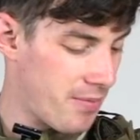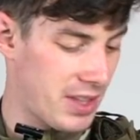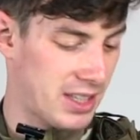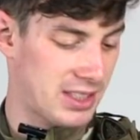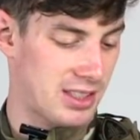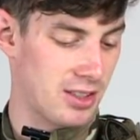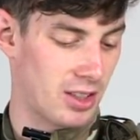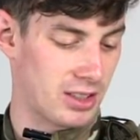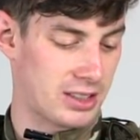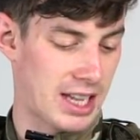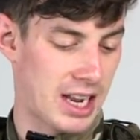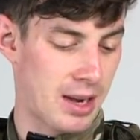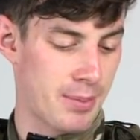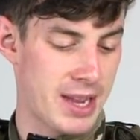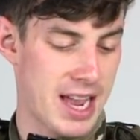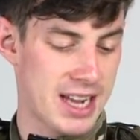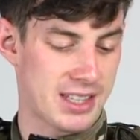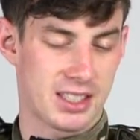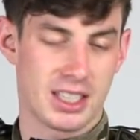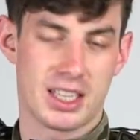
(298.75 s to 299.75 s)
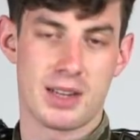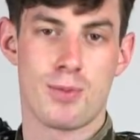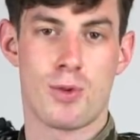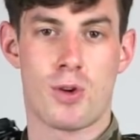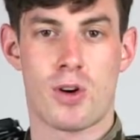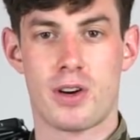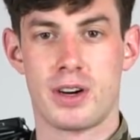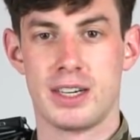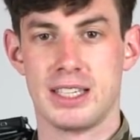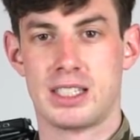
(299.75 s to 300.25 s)
That's not the LBX
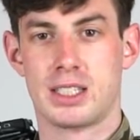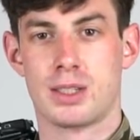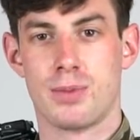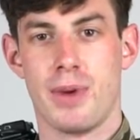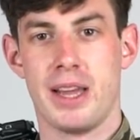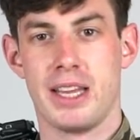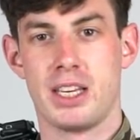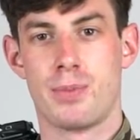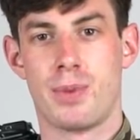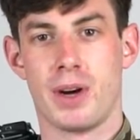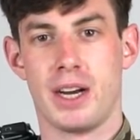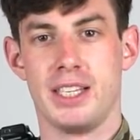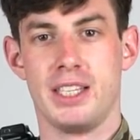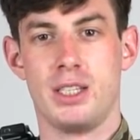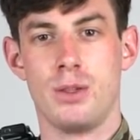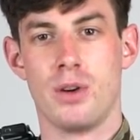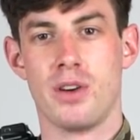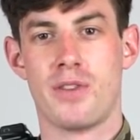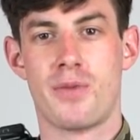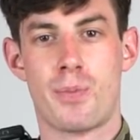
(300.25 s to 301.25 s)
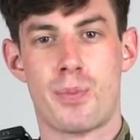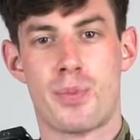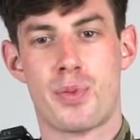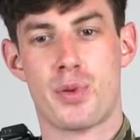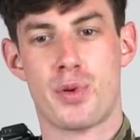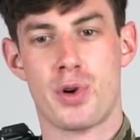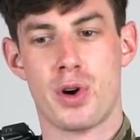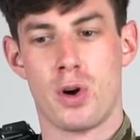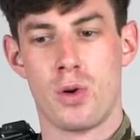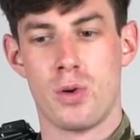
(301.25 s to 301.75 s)
anymore. It's made by UF
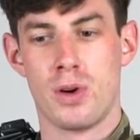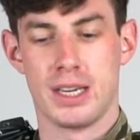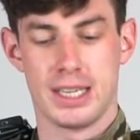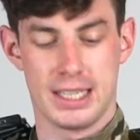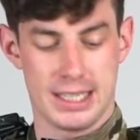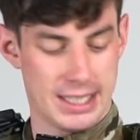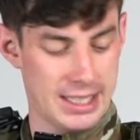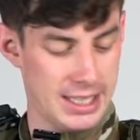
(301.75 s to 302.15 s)
Pro in